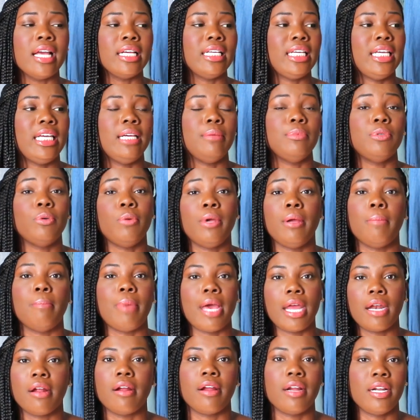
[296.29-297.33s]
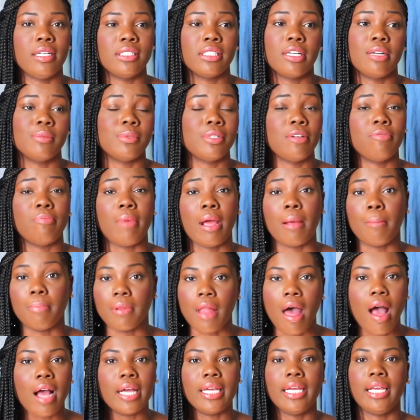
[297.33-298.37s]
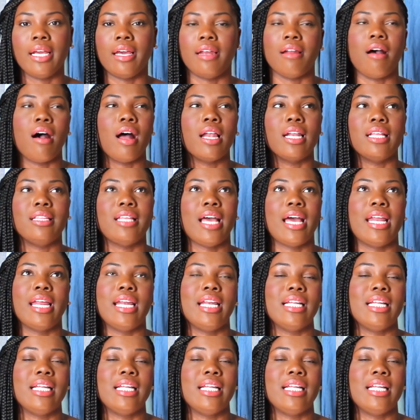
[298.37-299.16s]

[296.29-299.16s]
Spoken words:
keep doing better in terms of my blogging and all of that?